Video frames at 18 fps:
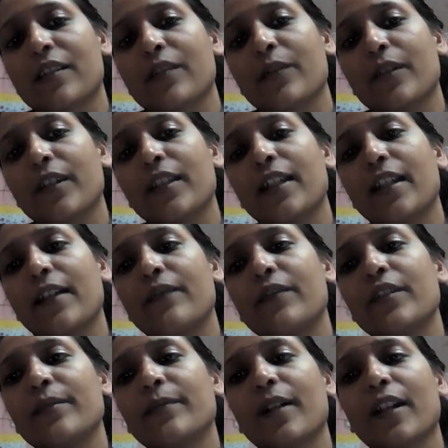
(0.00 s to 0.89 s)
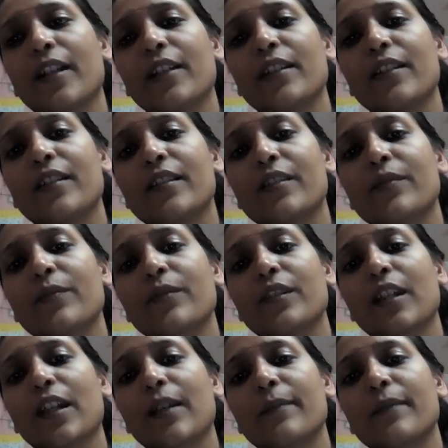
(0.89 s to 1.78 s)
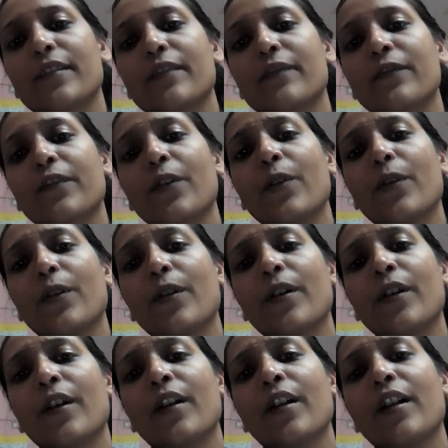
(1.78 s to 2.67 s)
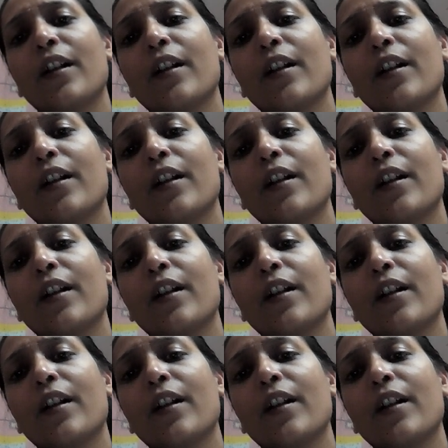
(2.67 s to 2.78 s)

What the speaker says: So 11 minus 2 times 4